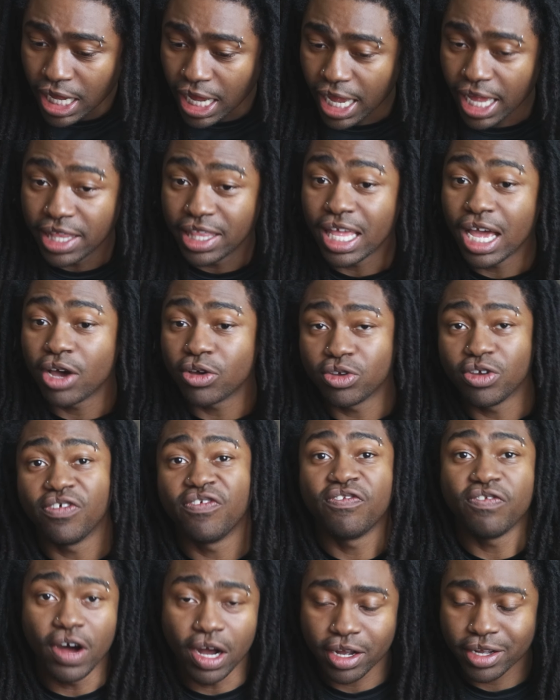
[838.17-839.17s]
and now you're
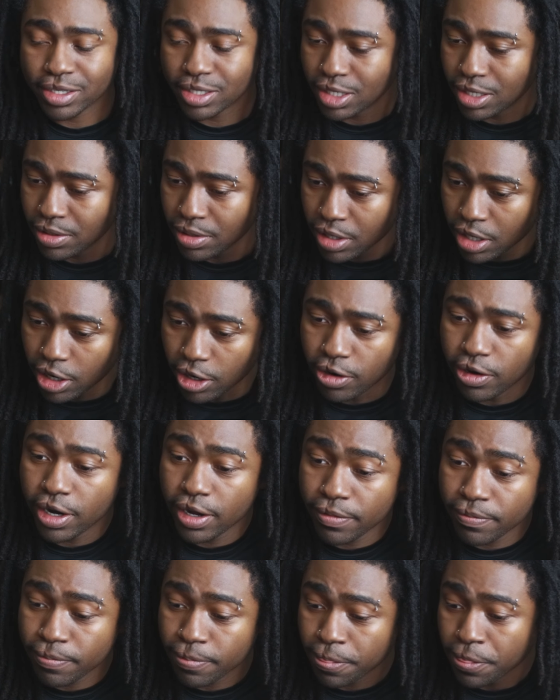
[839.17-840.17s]
fucked, all
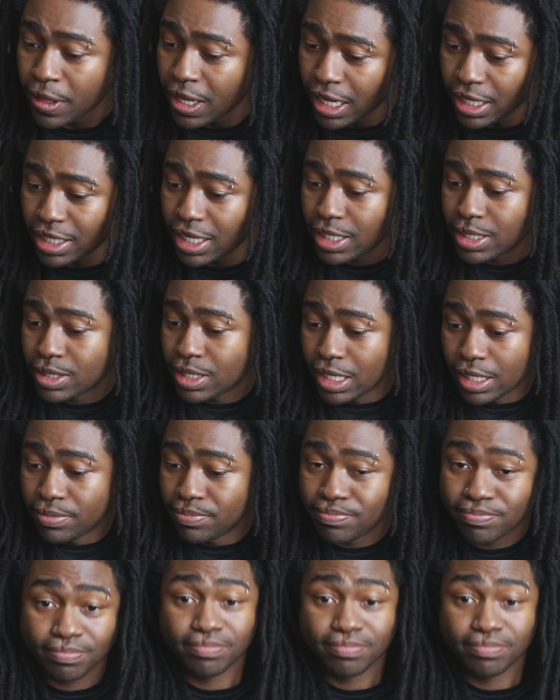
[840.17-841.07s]
right? And that's it.